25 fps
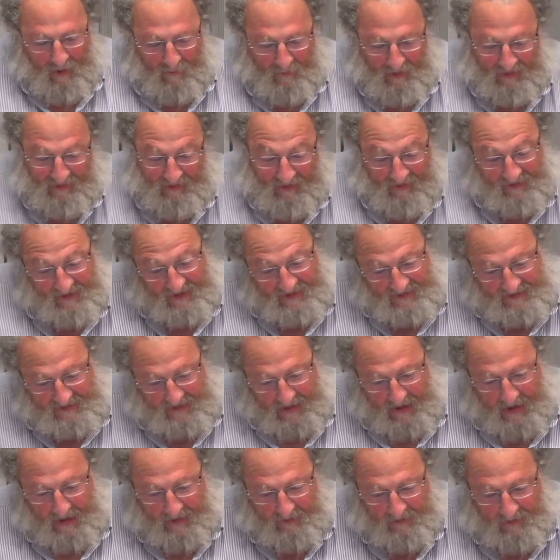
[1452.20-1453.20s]
But the
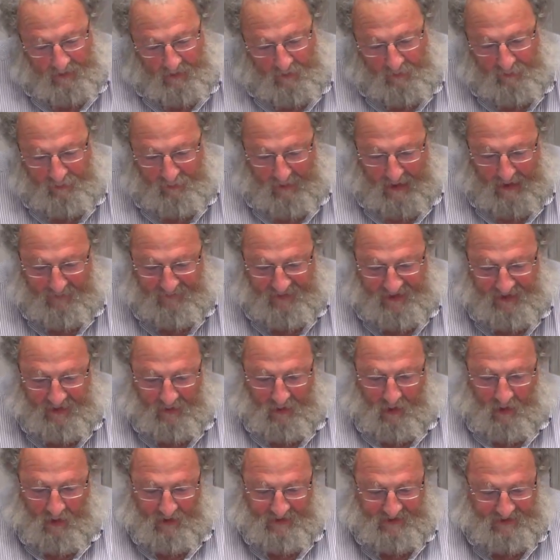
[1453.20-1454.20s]
scandal prompted
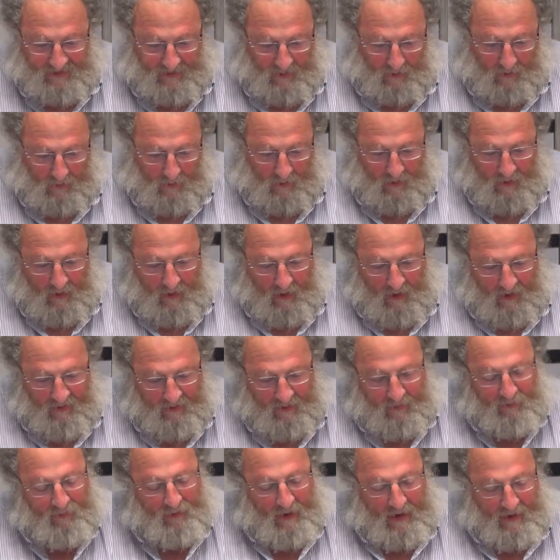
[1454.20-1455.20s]
also
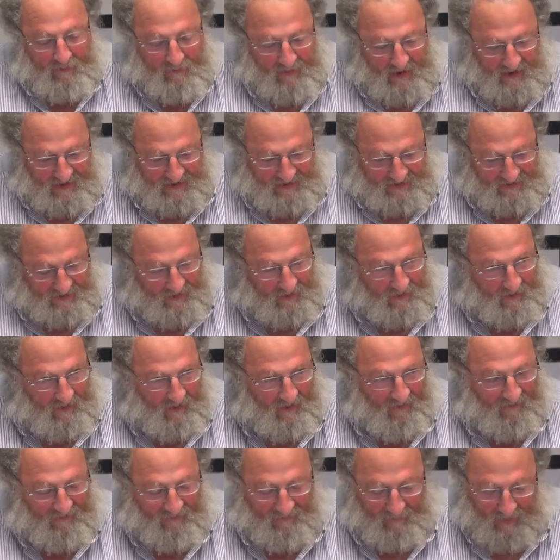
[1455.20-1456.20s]
the Prime Minister
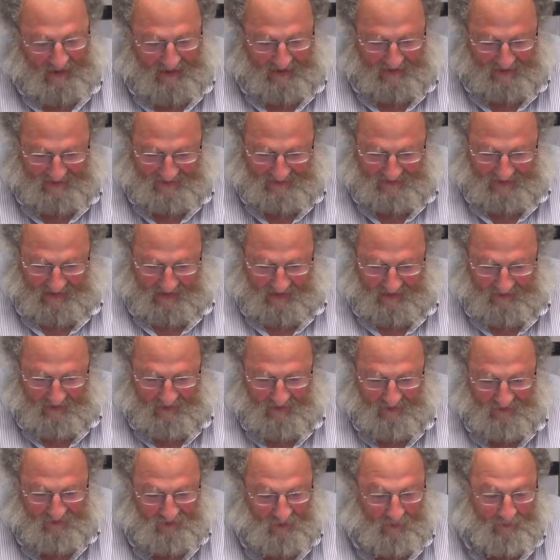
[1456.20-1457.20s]
of Pakistan
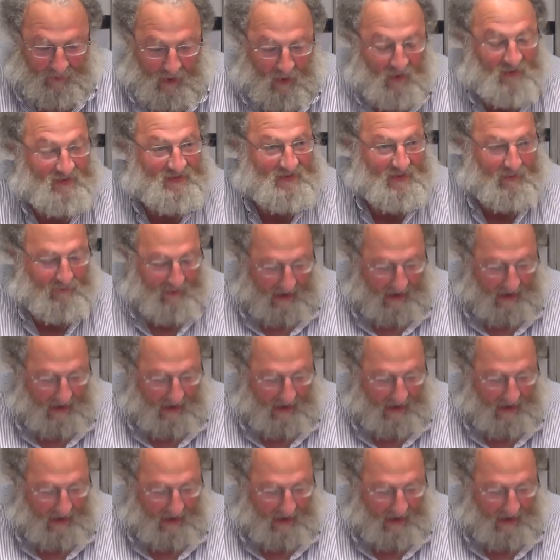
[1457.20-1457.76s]
to oppose the